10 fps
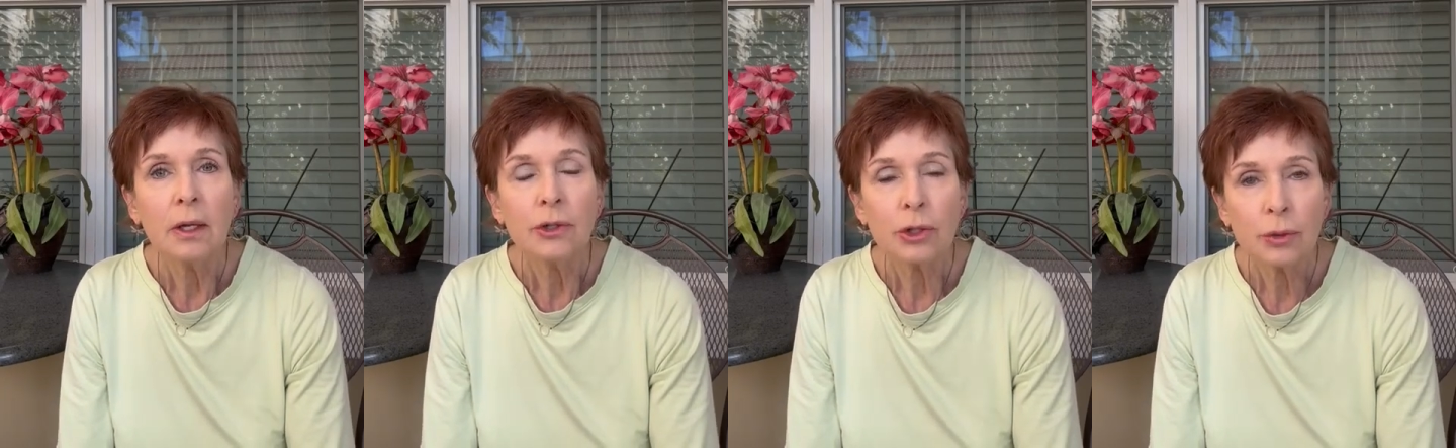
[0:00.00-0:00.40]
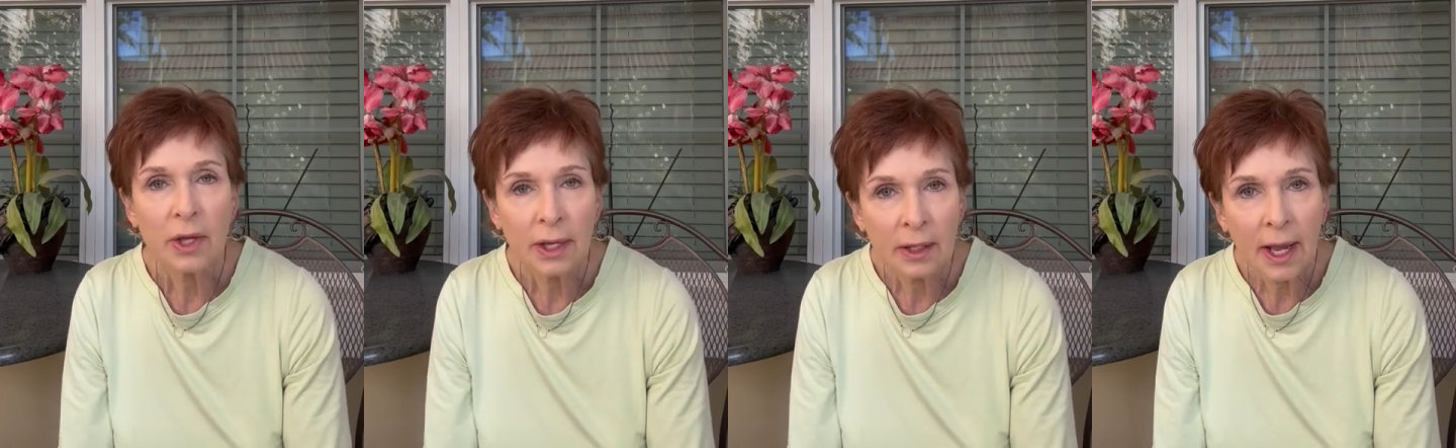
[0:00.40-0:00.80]
to
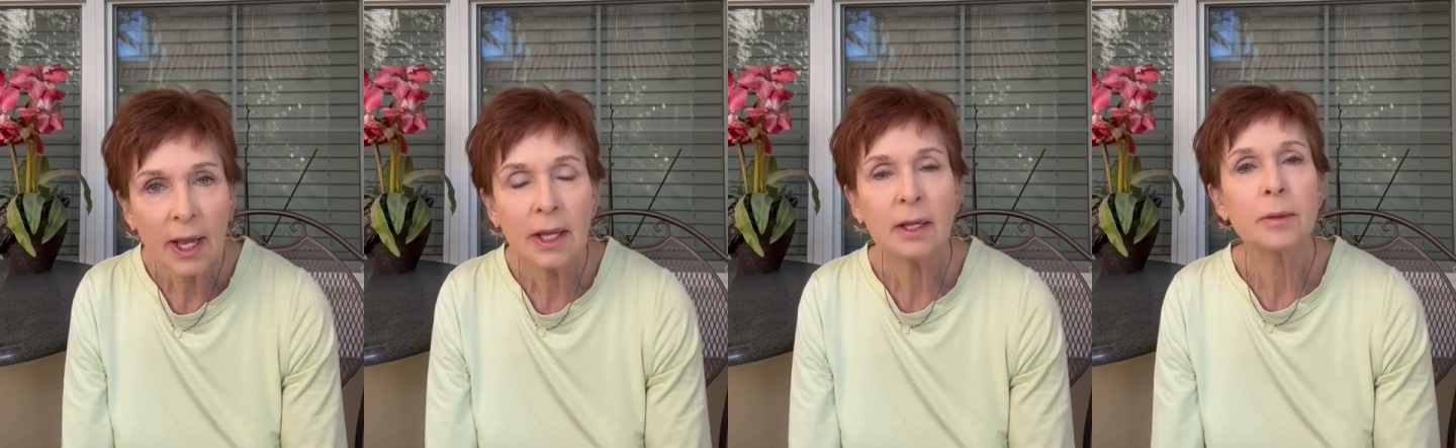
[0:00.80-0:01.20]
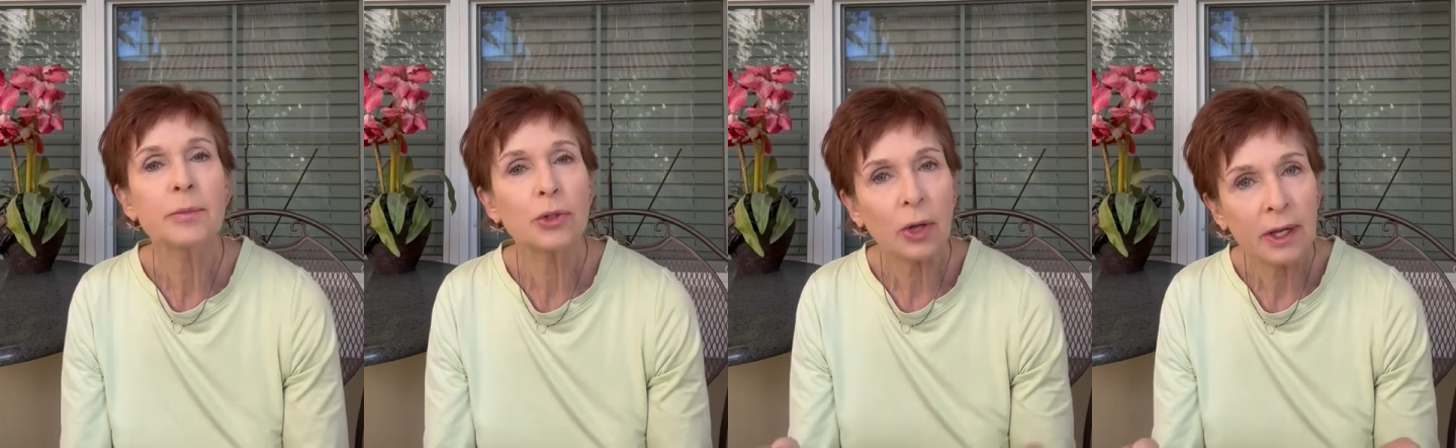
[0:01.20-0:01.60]
then
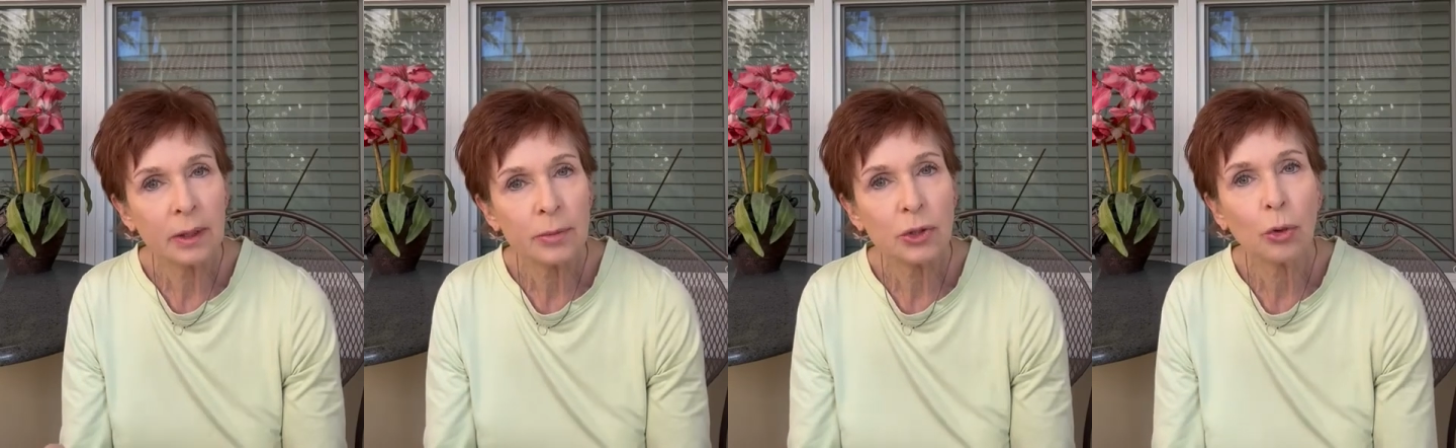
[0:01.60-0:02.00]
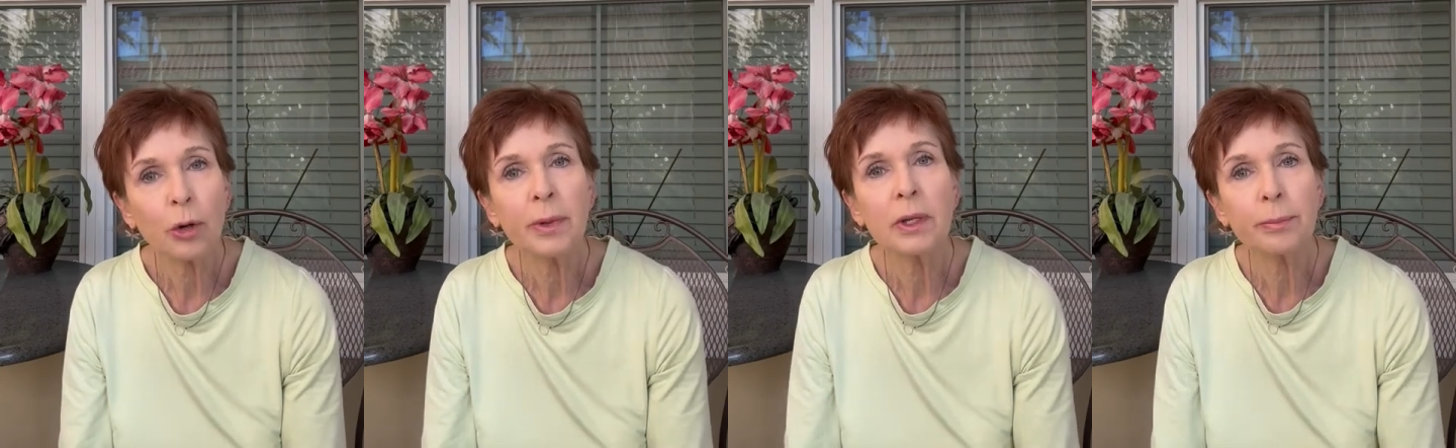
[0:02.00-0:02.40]
an
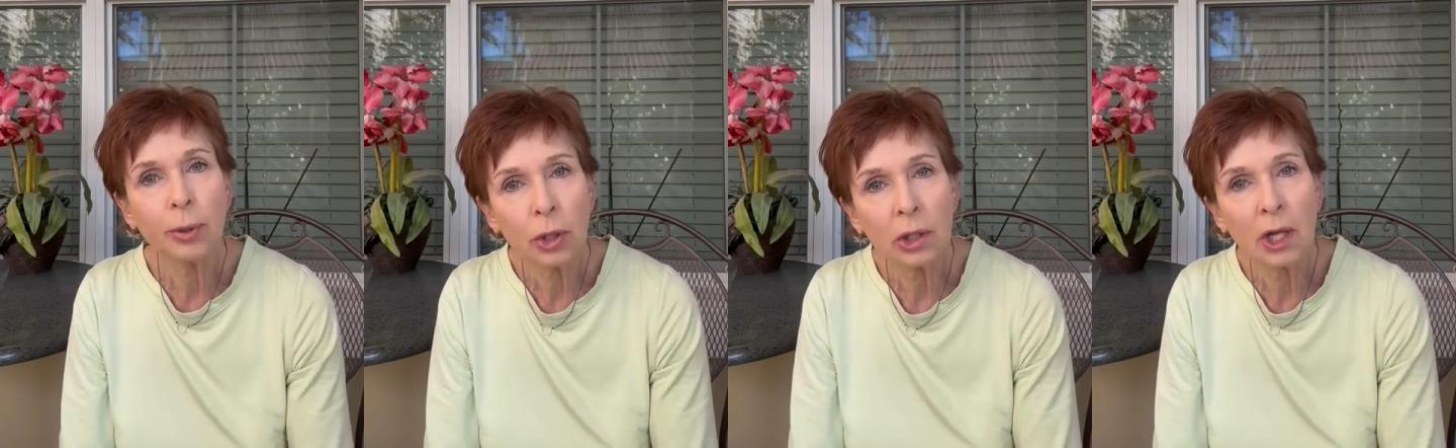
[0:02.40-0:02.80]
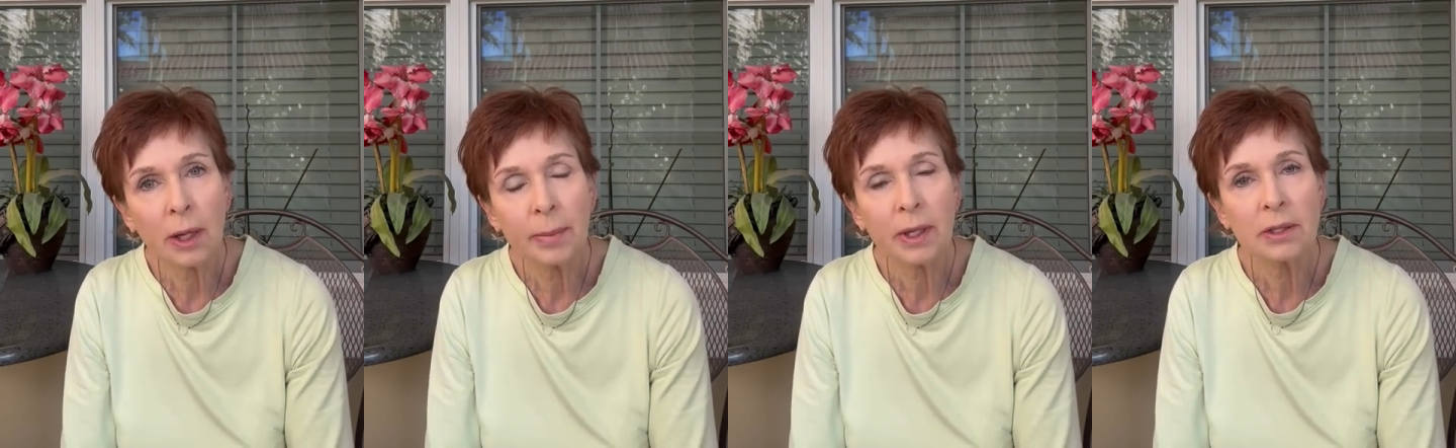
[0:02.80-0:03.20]
absorbent
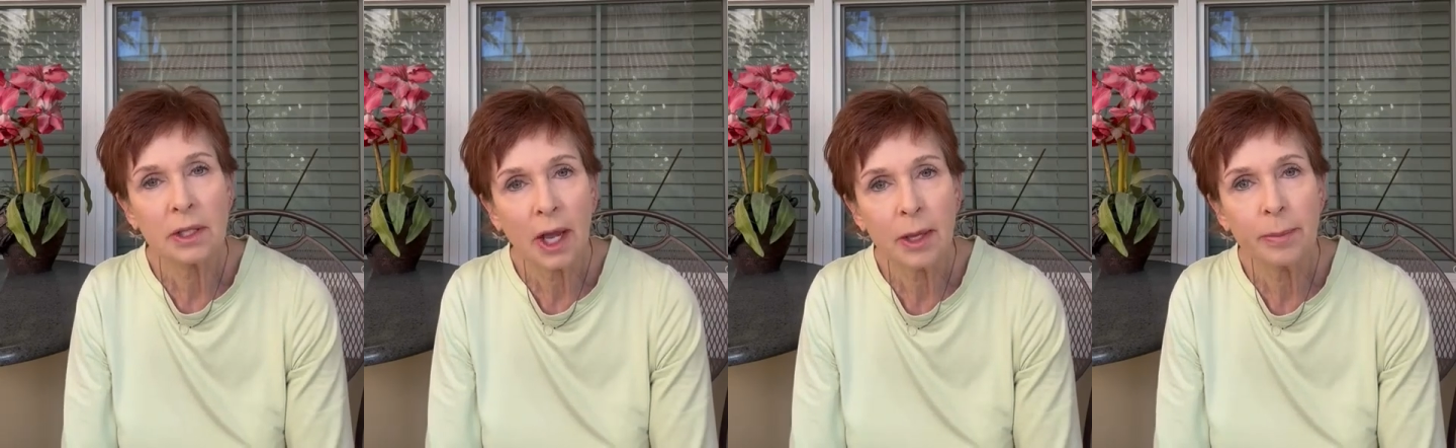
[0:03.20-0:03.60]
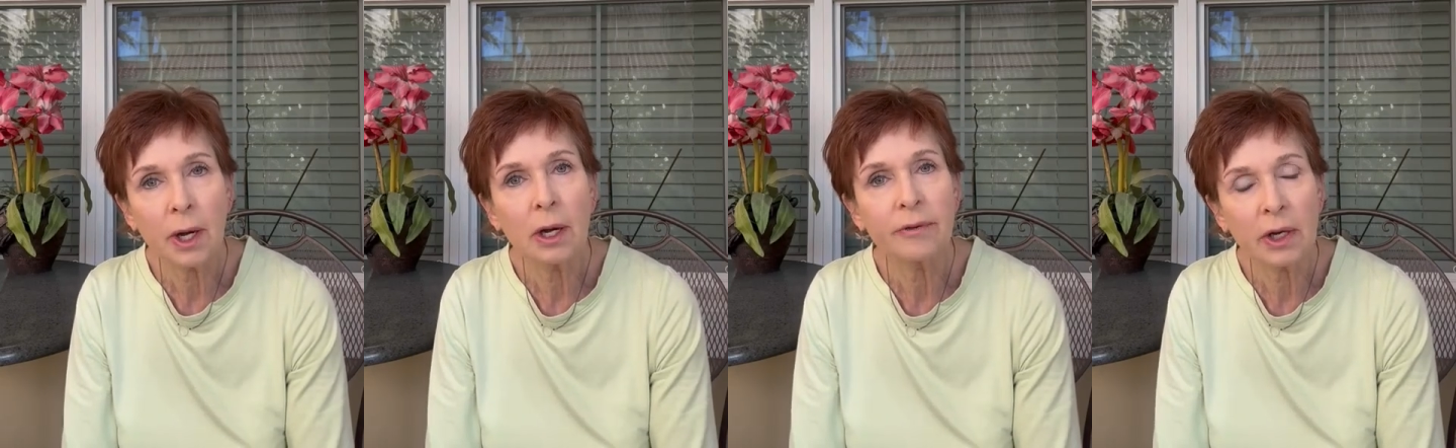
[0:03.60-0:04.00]
pull-up type
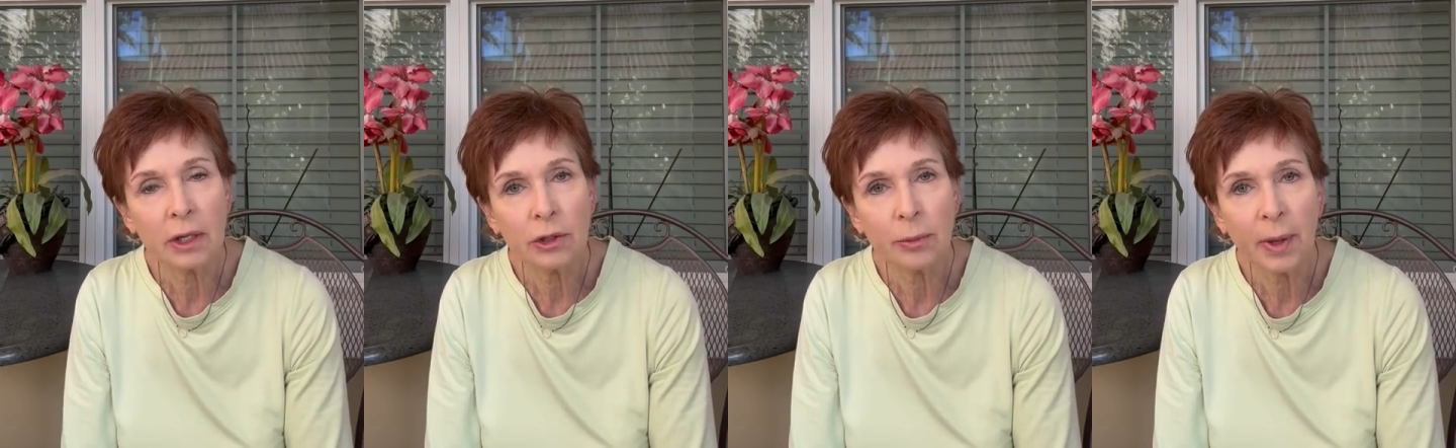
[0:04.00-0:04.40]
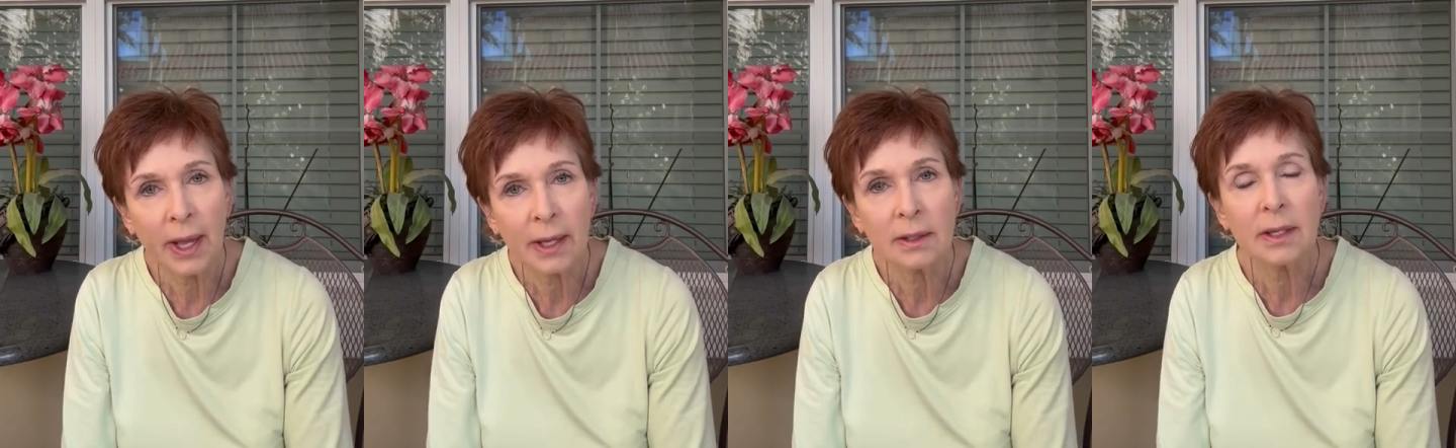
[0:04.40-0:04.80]
of
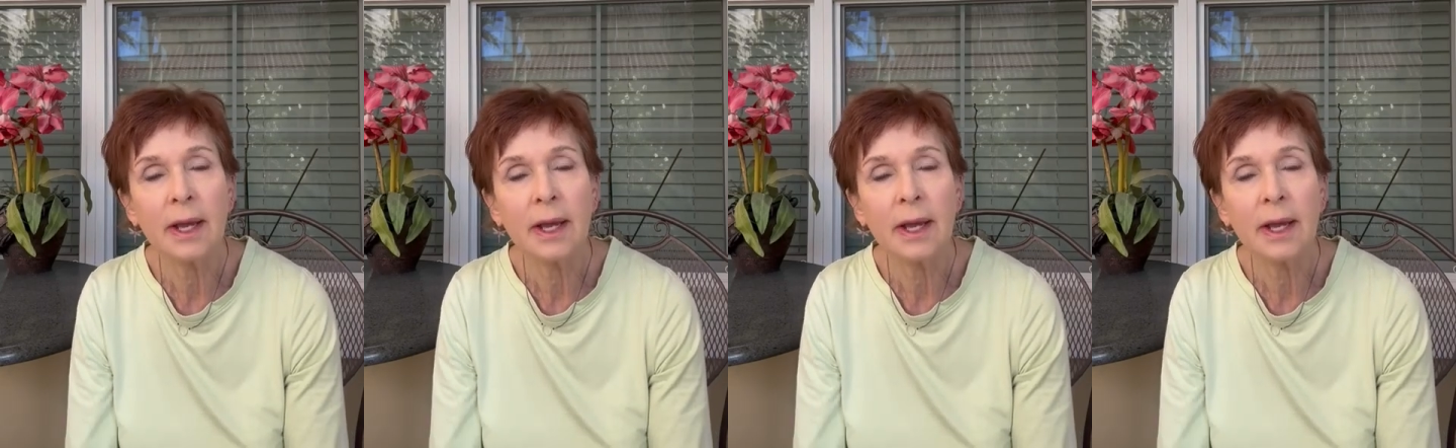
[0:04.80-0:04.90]
underpant,